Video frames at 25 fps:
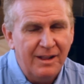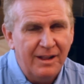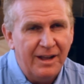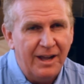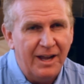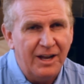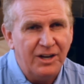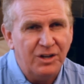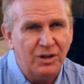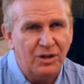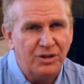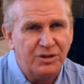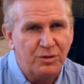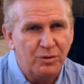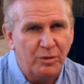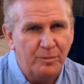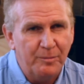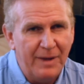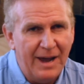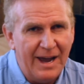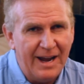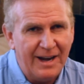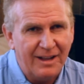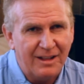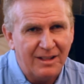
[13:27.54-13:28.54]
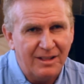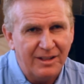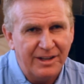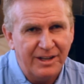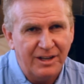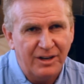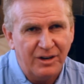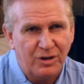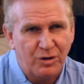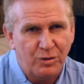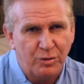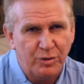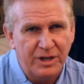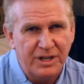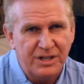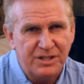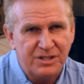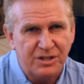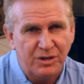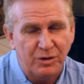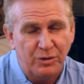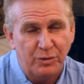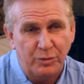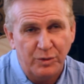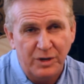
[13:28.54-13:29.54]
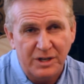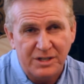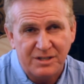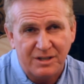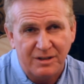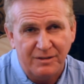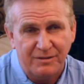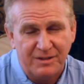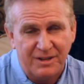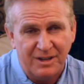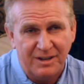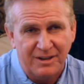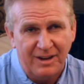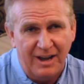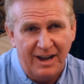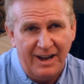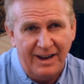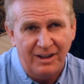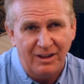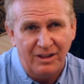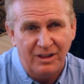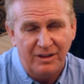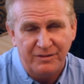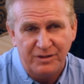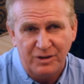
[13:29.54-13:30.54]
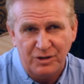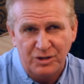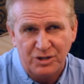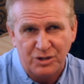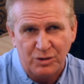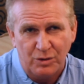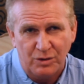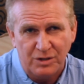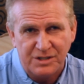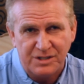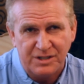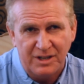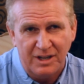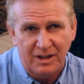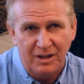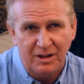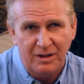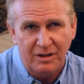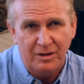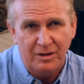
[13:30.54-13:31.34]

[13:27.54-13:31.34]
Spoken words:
and you'll dramatically increase your risk of denial of your short sale